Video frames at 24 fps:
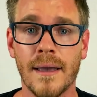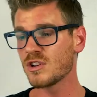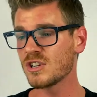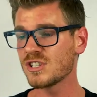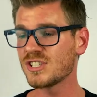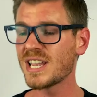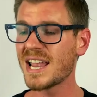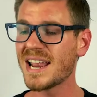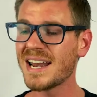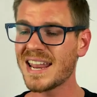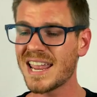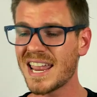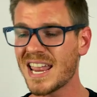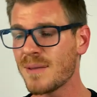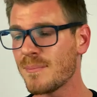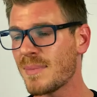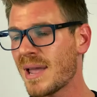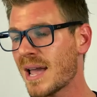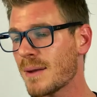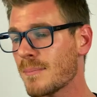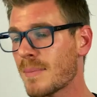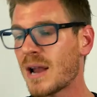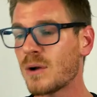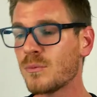They're saying, hey
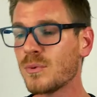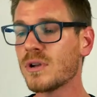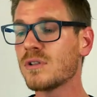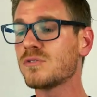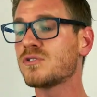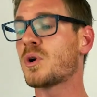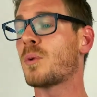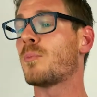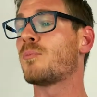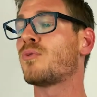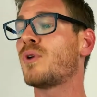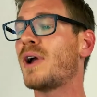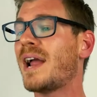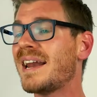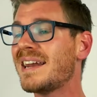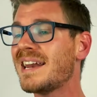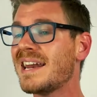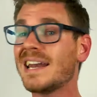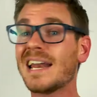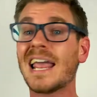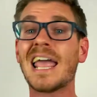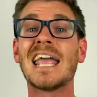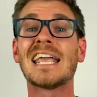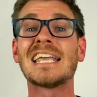man, my realtor
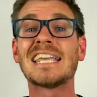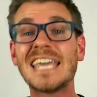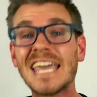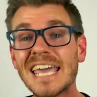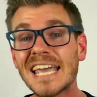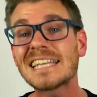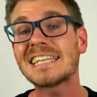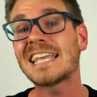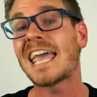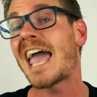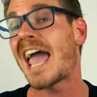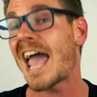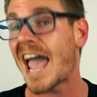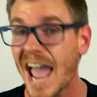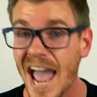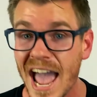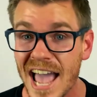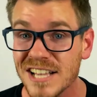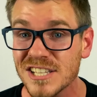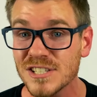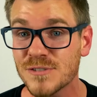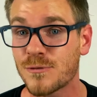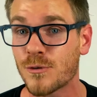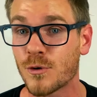Brandon kicked
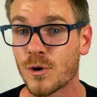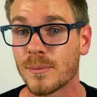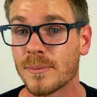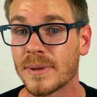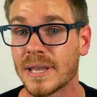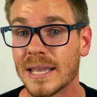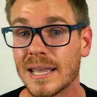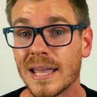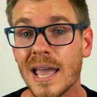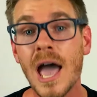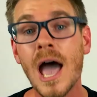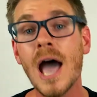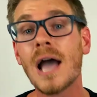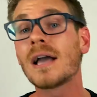ass for me.